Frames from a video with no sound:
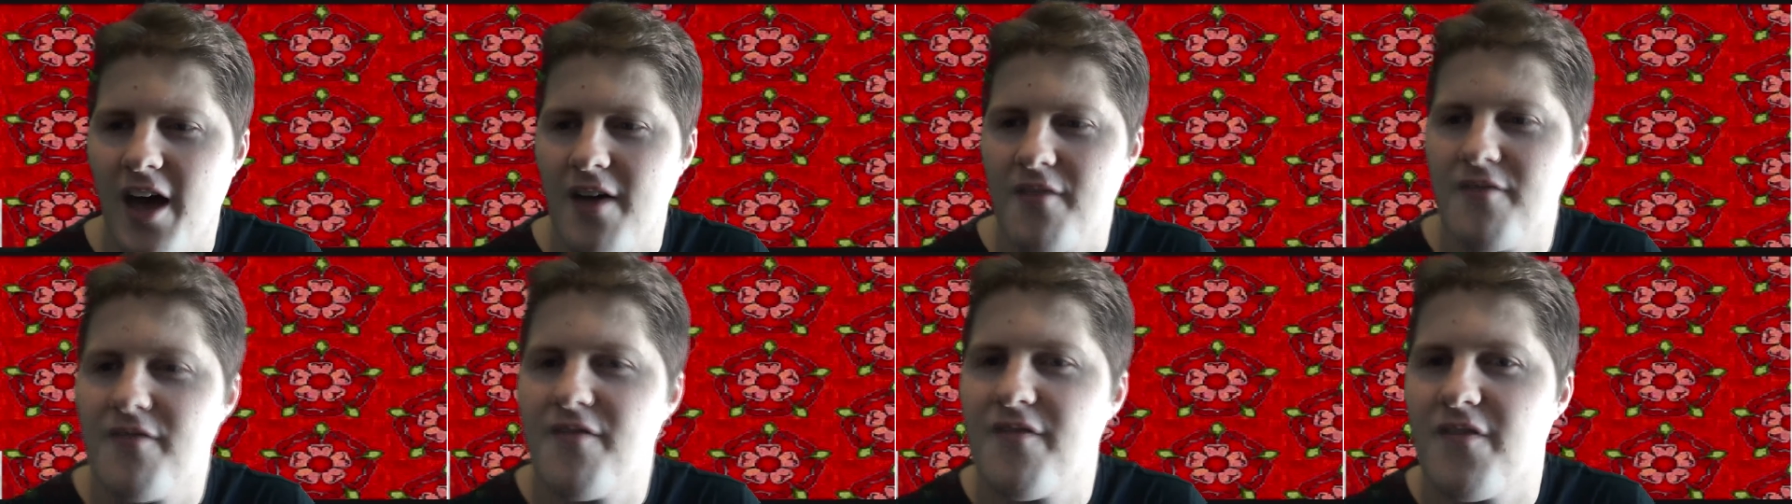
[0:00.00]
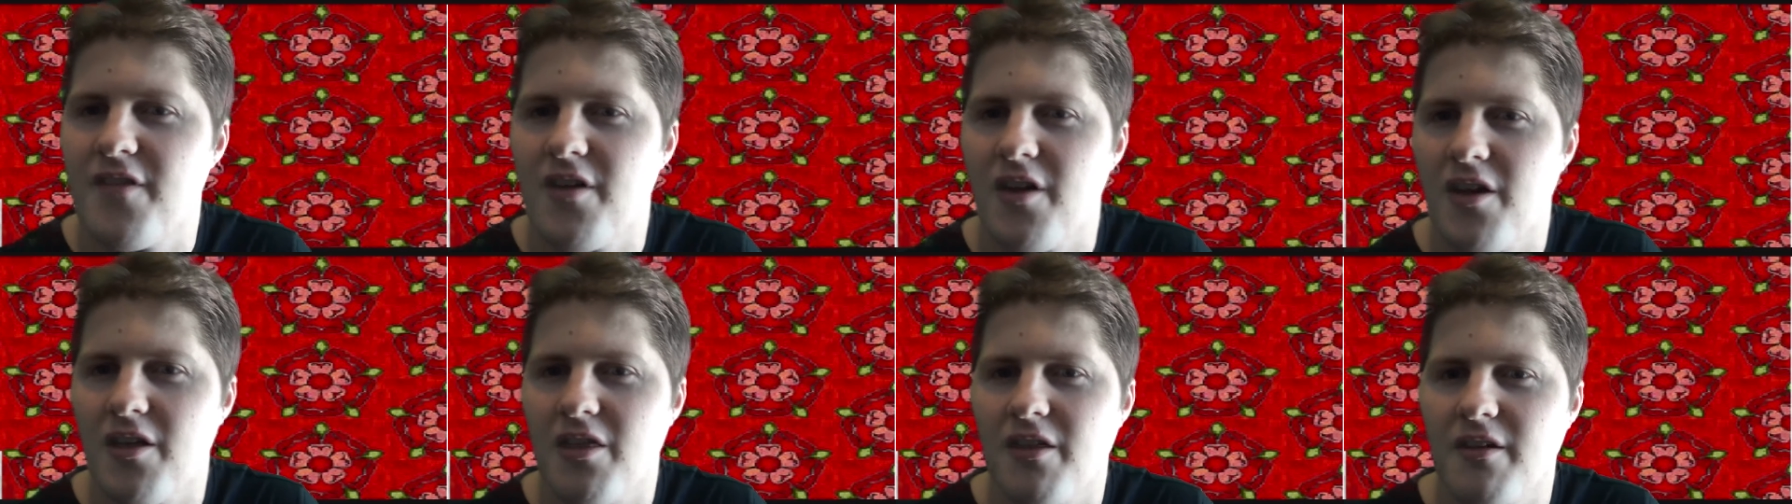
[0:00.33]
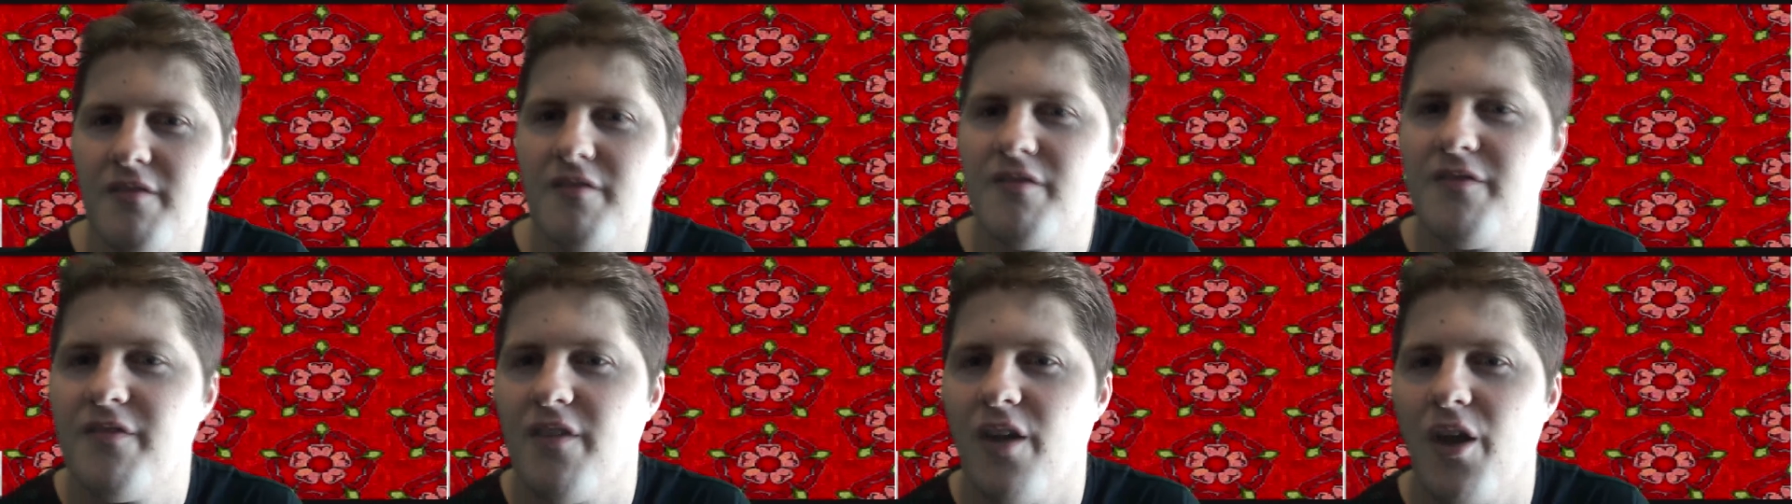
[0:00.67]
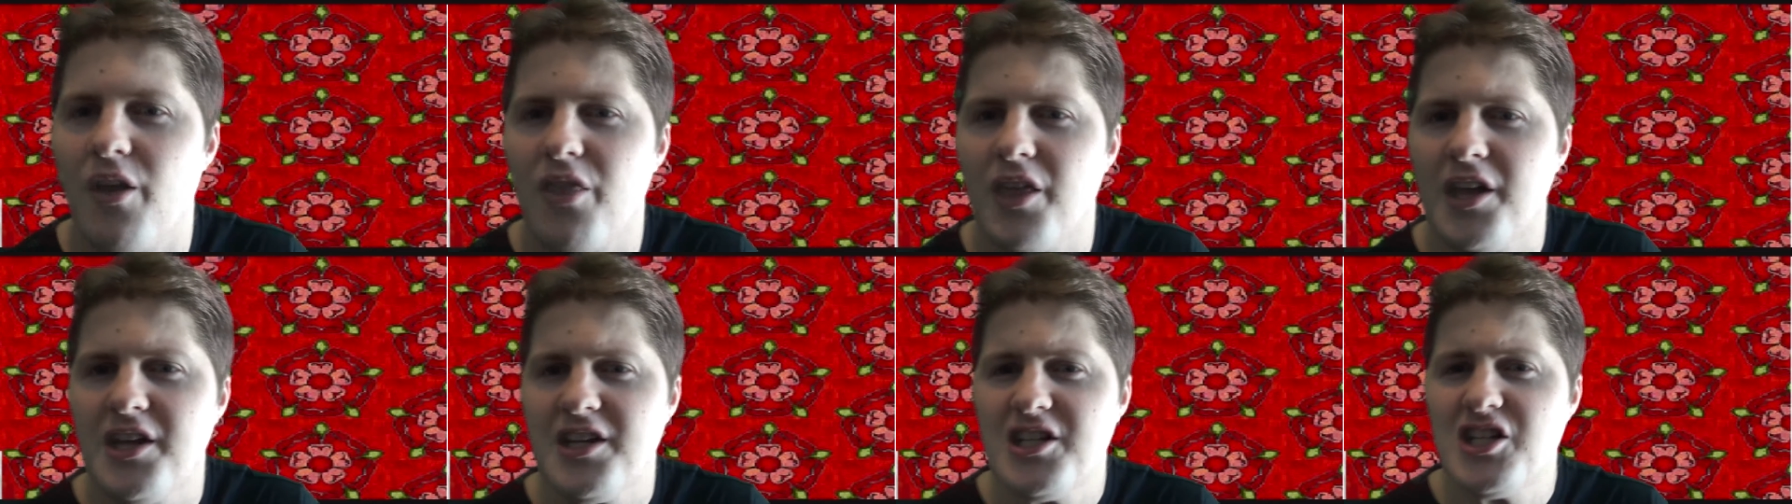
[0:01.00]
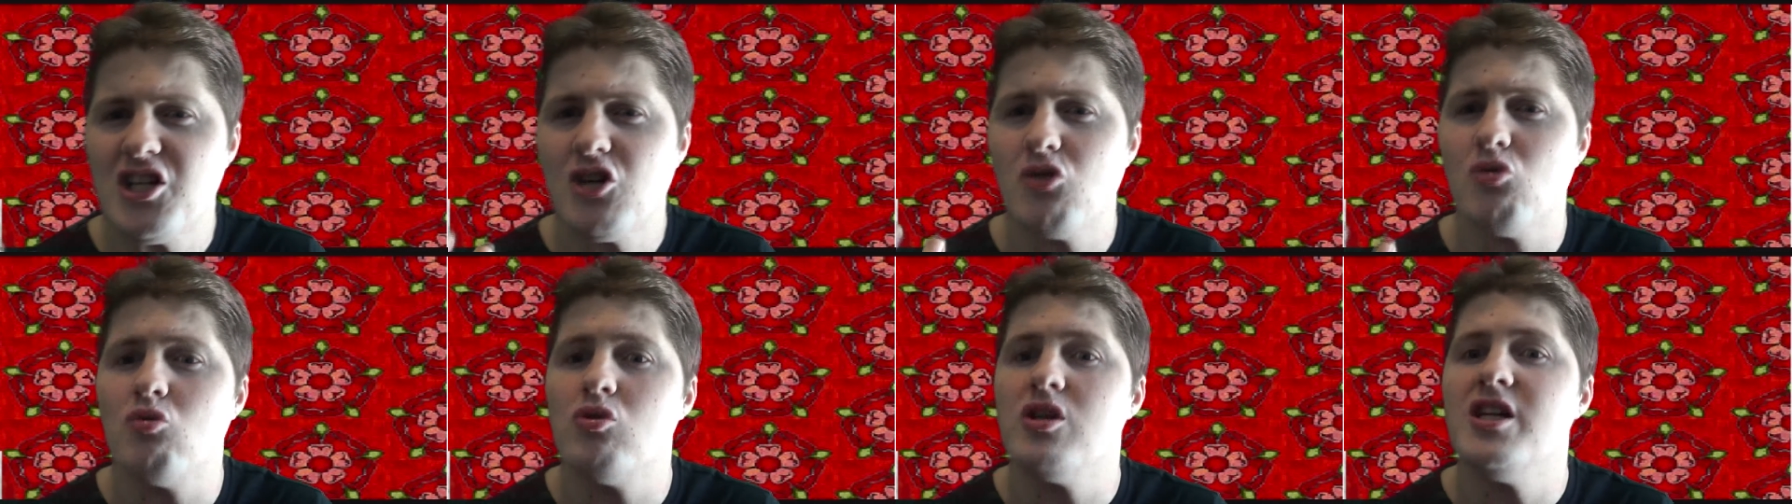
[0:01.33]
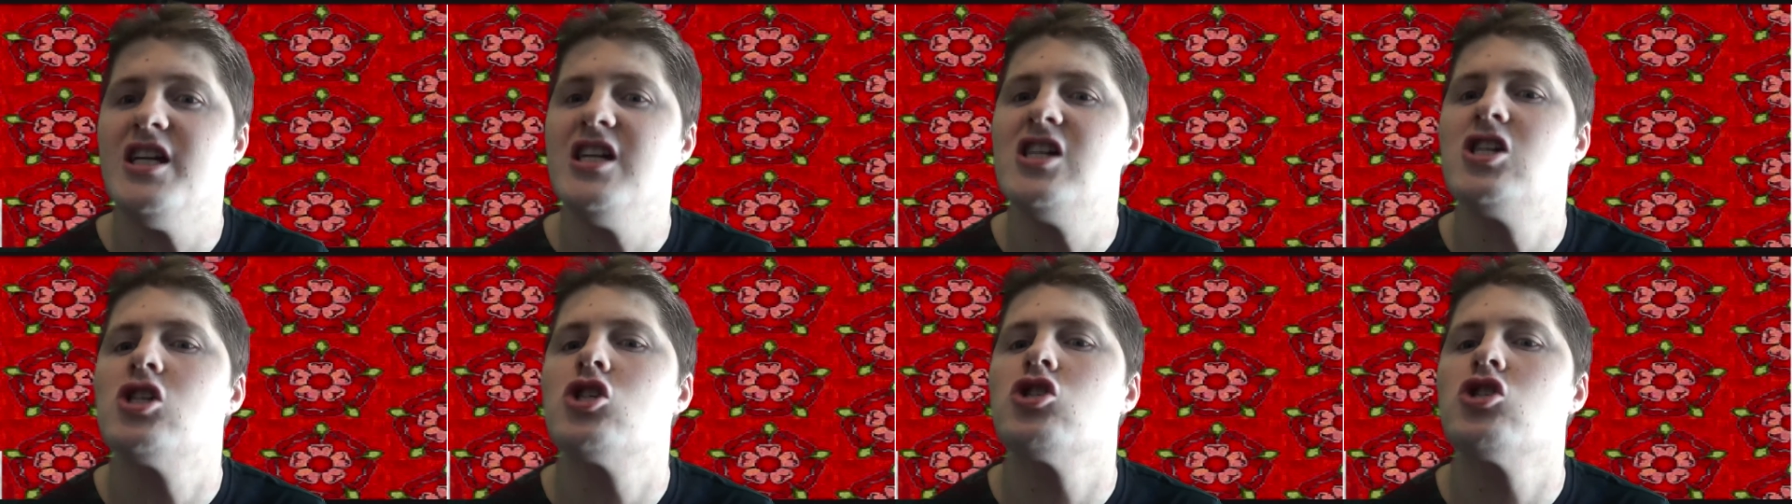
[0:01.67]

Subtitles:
and further and further until he